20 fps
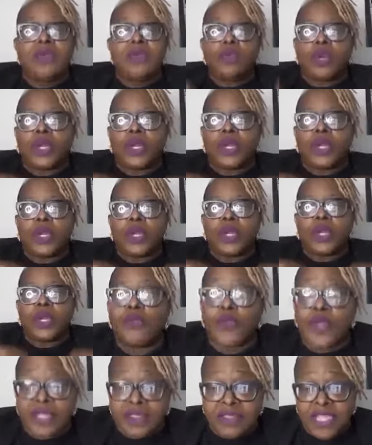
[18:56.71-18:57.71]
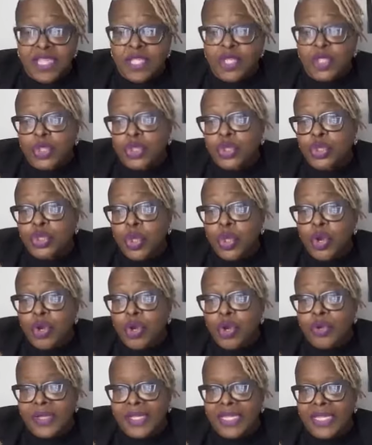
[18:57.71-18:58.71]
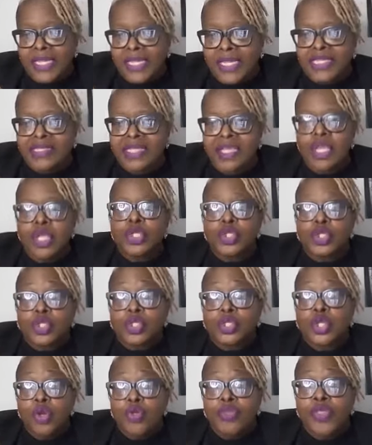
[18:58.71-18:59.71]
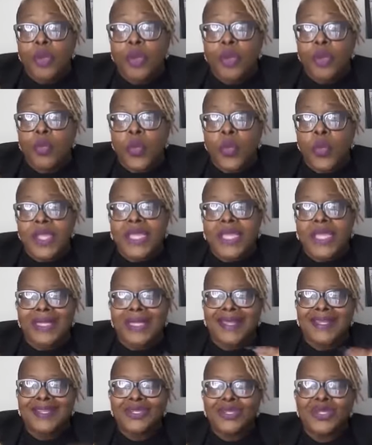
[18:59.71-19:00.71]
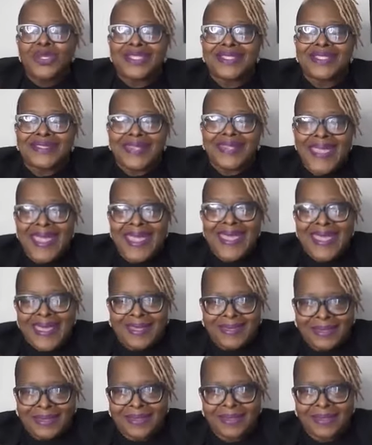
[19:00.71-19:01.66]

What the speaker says: recovering these stories so that we can understand